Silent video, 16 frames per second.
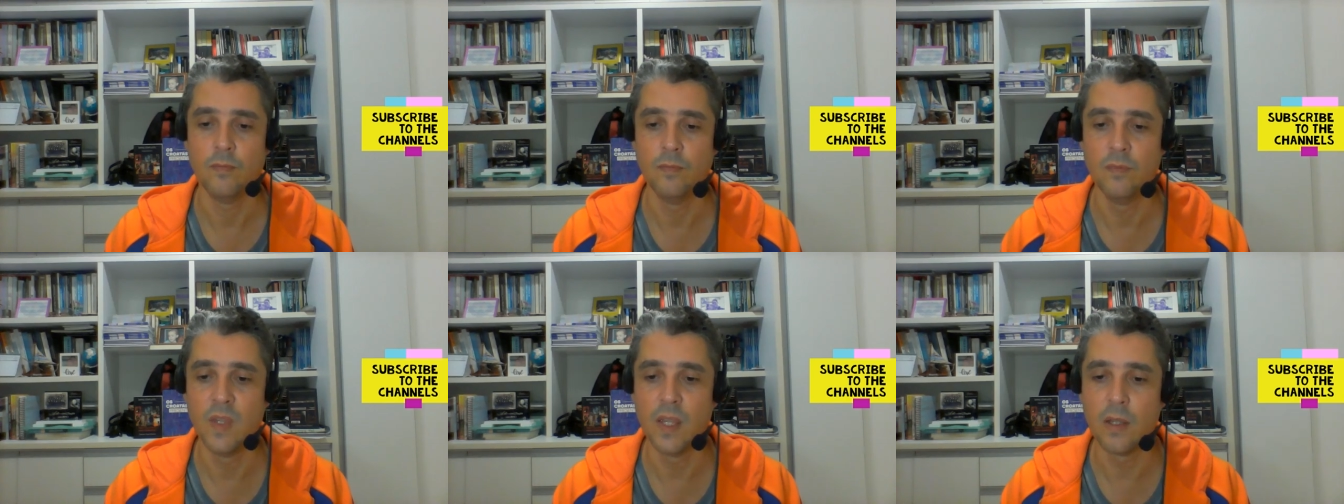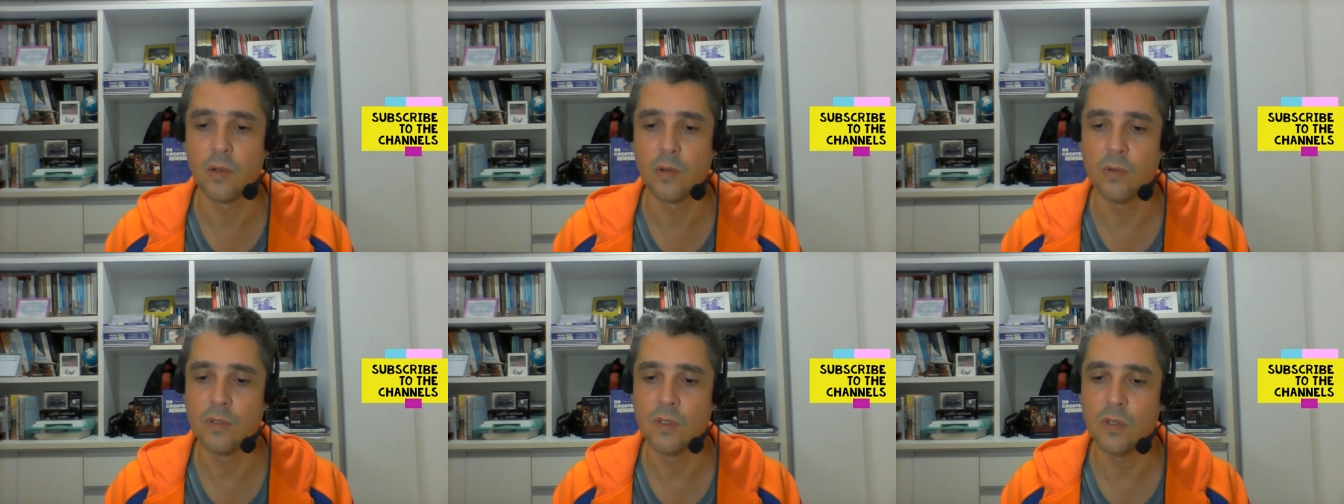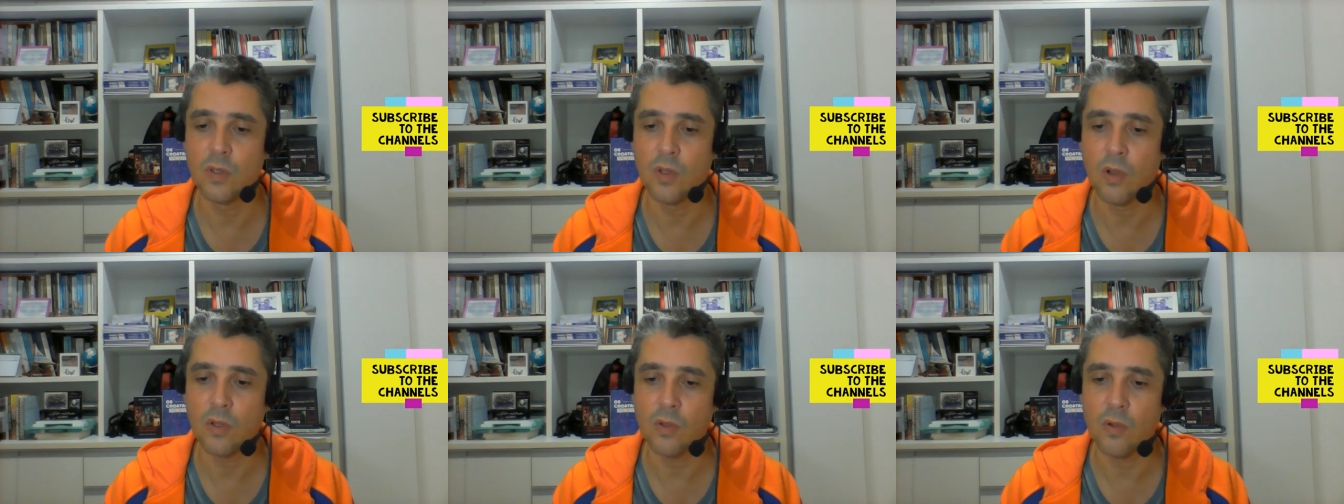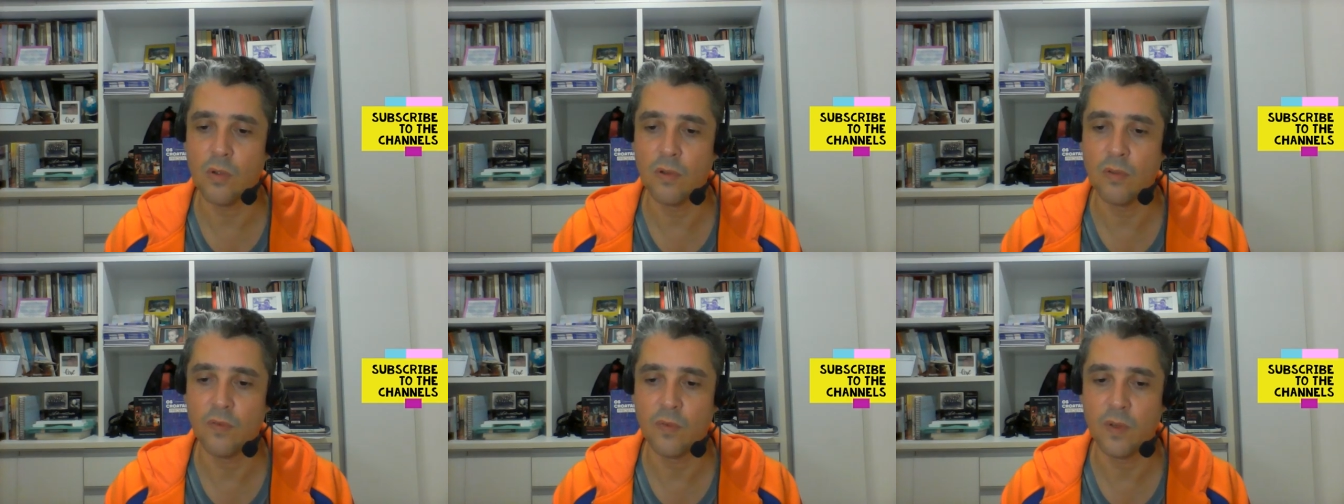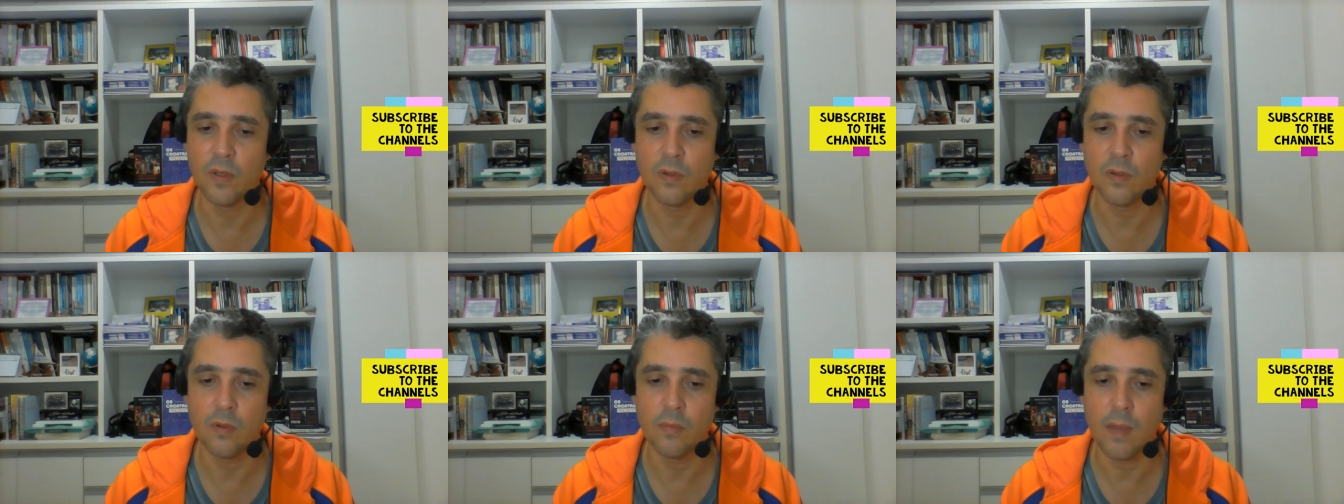including not only
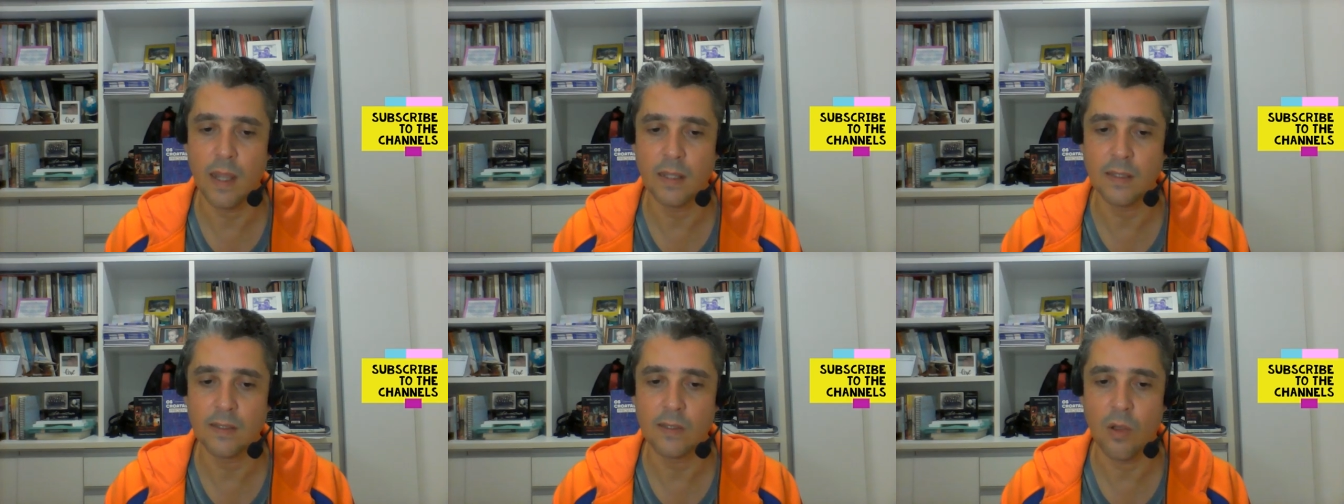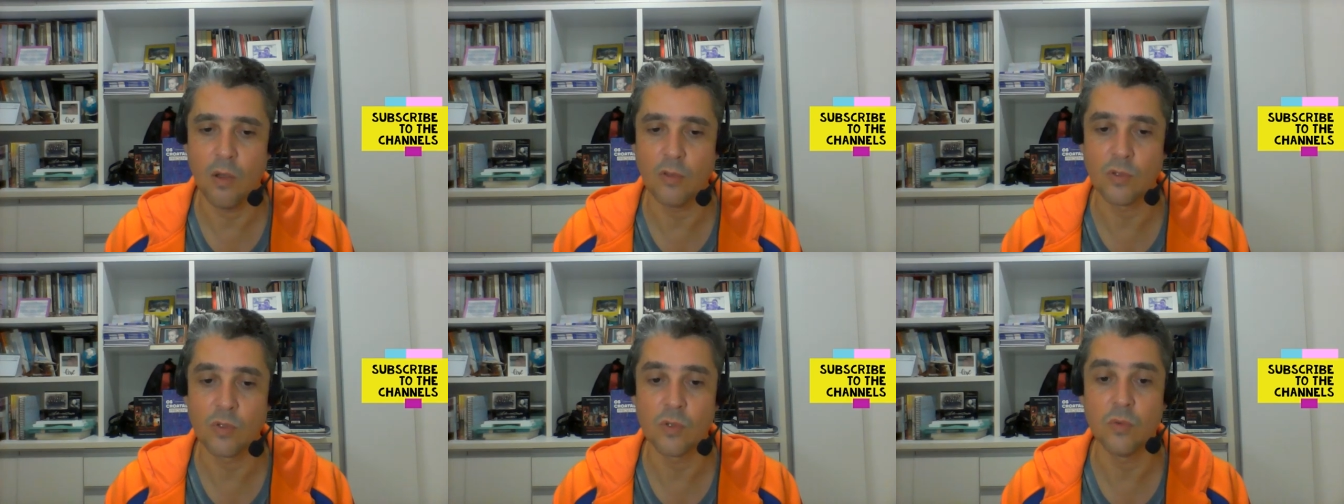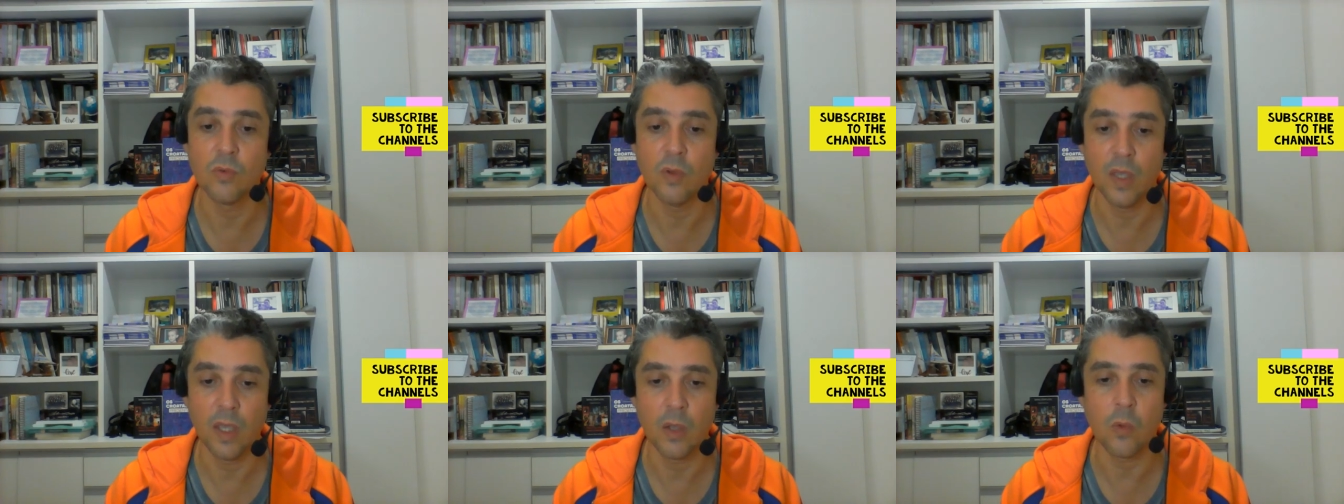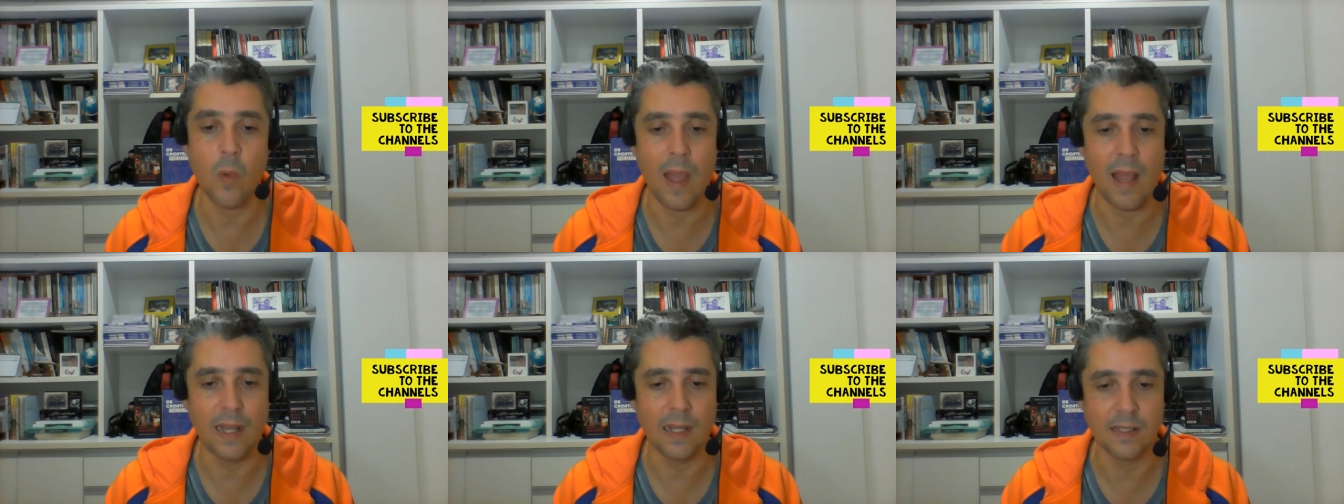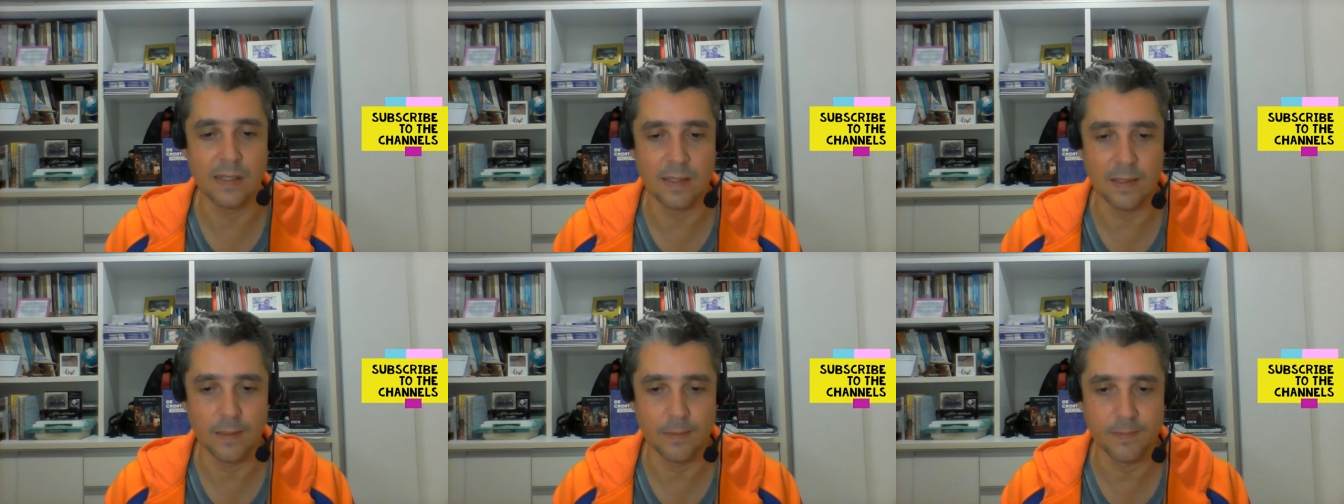freedom but also
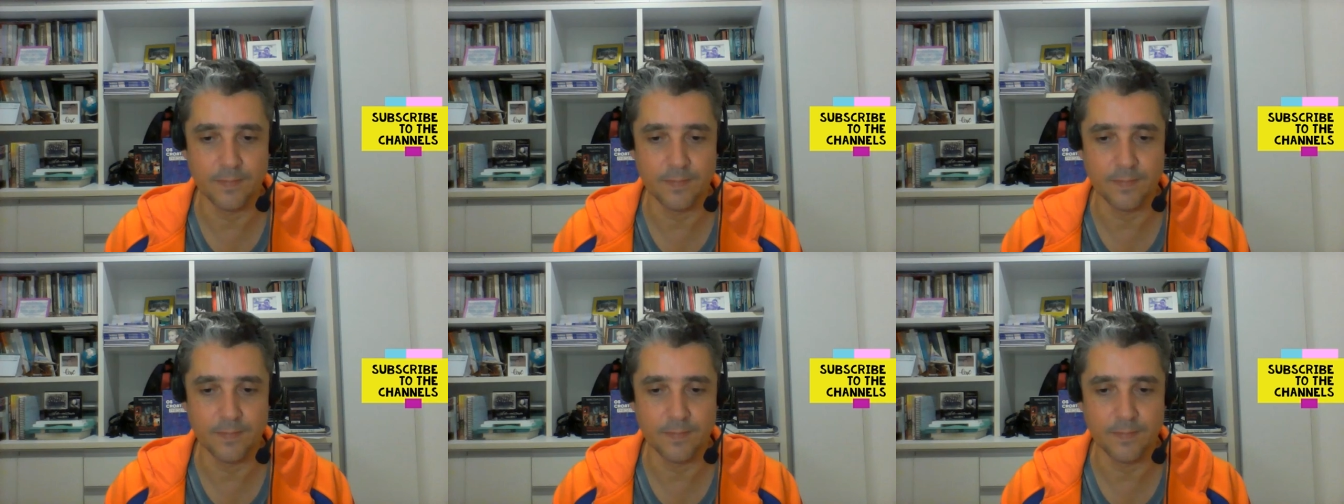equality